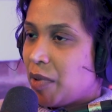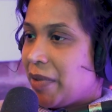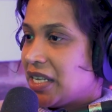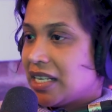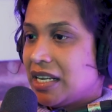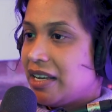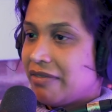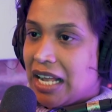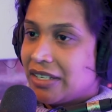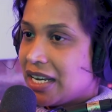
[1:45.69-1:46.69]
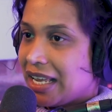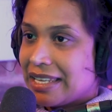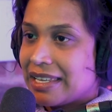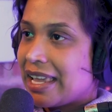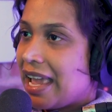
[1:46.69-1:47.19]
But basically, Navalny
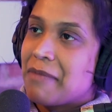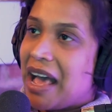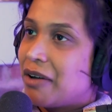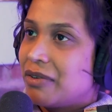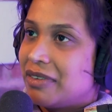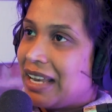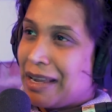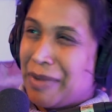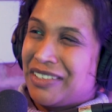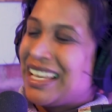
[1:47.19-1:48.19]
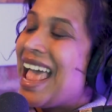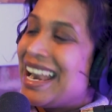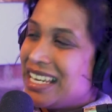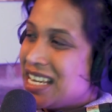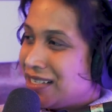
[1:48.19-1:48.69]
came out about
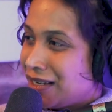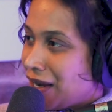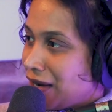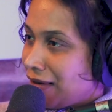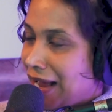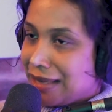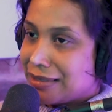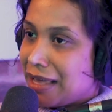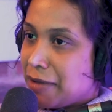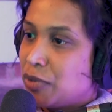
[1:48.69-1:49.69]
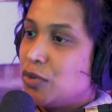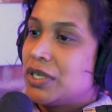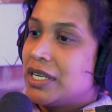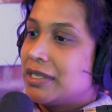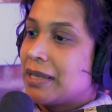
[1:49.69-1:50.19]
10 years ago as
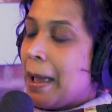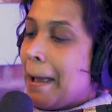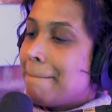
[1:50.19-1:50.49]
Putin's